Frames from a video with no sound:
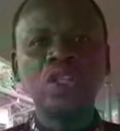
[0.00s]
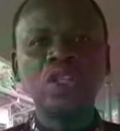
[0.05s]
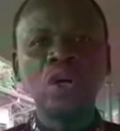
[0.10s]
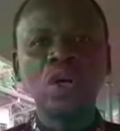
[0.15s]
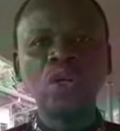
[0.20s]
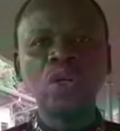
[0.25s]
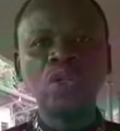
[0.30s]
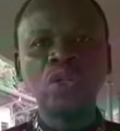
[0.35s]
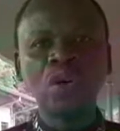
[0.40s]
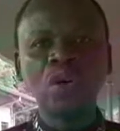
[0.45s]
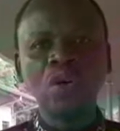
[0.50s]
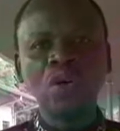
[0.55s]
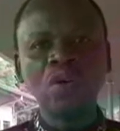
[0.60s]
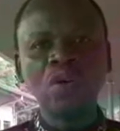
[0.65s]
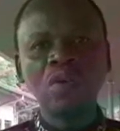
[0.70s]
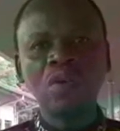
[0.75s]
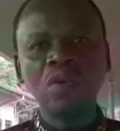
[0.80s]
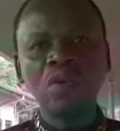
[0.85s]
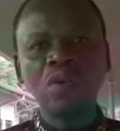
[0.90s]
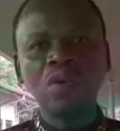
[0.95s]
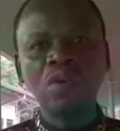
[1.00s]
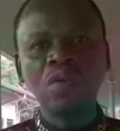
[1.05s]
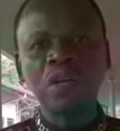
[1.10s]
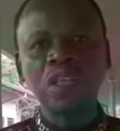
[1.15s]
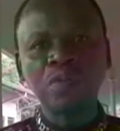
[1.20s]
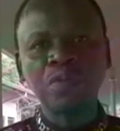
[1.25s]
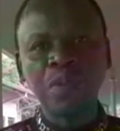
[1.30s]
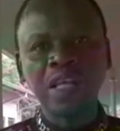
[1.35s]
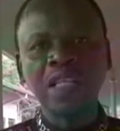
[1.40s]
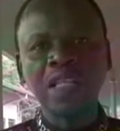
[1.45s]
Jojo
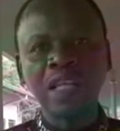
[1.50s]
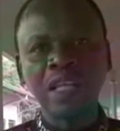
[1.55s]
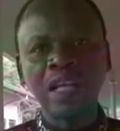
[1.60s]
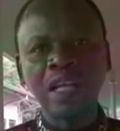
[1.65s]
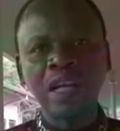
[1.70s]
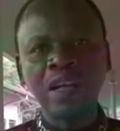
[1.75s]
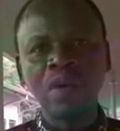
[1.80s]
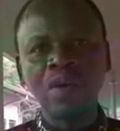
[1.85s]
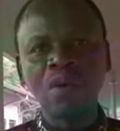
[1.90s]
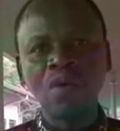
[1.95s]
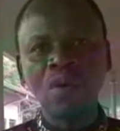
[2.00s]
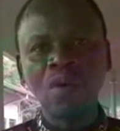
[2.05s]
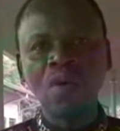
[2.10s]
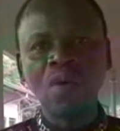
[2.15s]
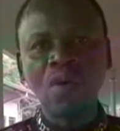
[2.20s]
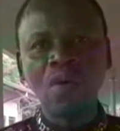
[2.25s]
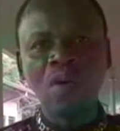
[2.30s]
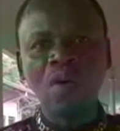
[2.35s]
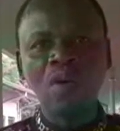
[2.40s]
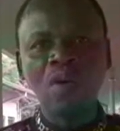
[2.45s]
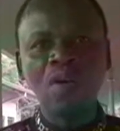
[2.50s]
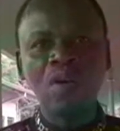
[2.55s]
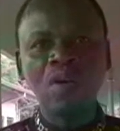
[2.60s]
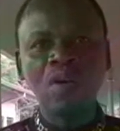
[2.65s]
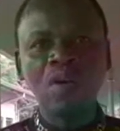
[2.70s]
was better than War.